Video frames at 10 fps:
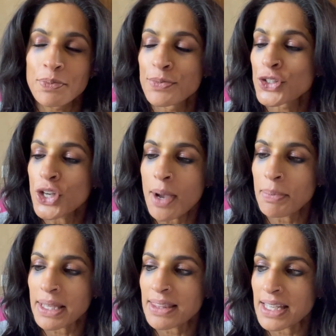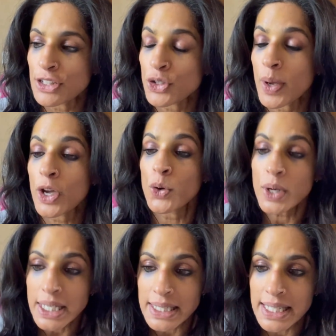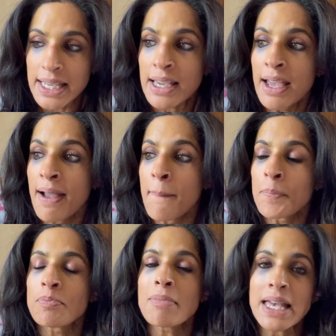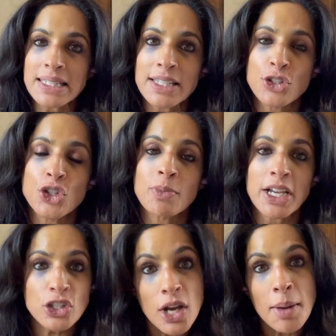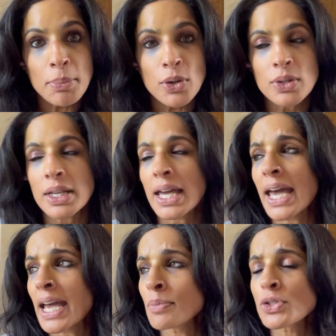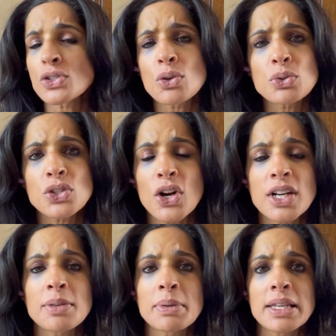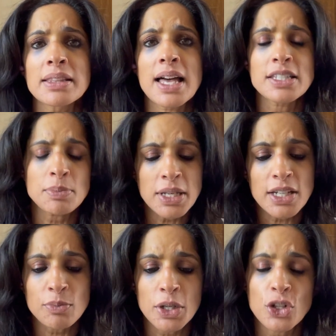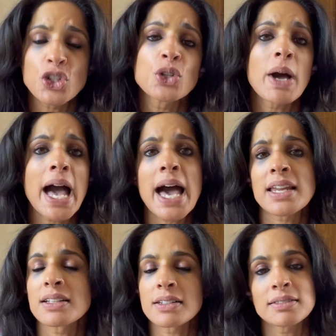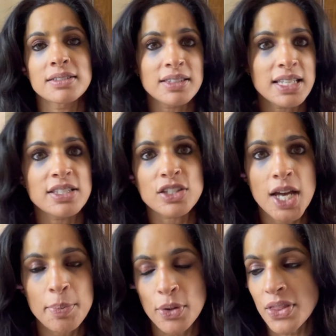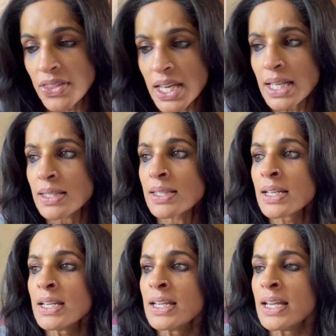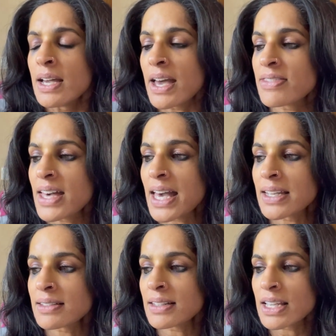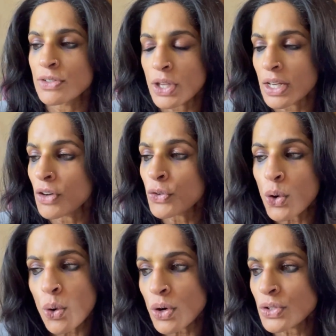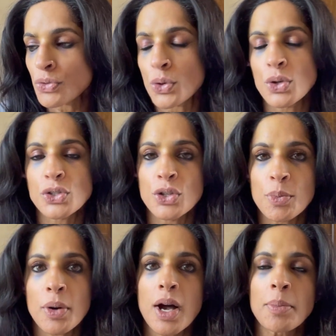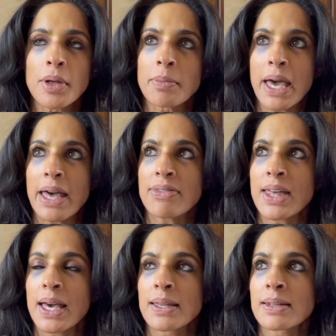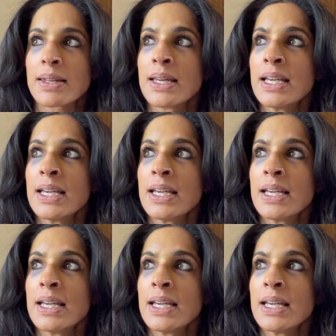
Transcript: shopping thing. So I quickly messaged my shopper like, hey, I'm so sorry to be last minute, but could you add these couple of things? And then he's like, of course, no problem. And then